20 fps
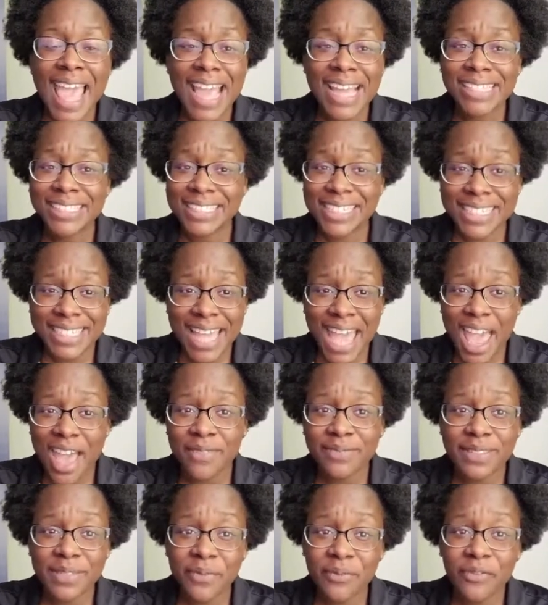and just
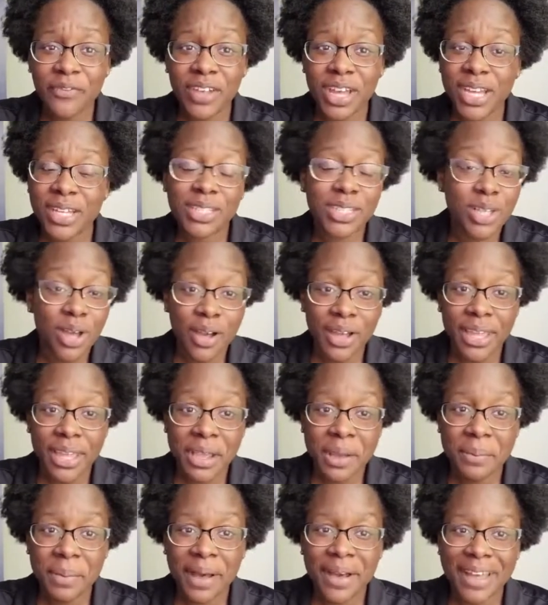have some fun
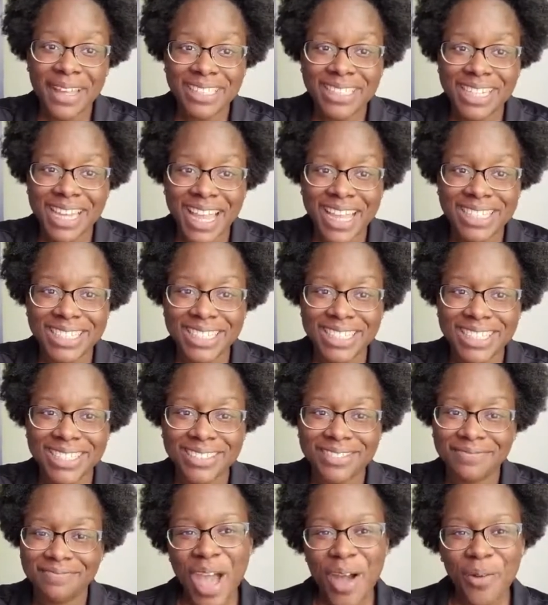talking about
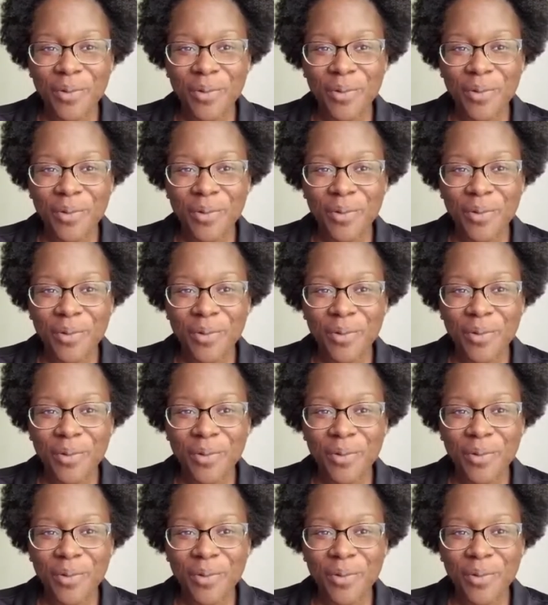education.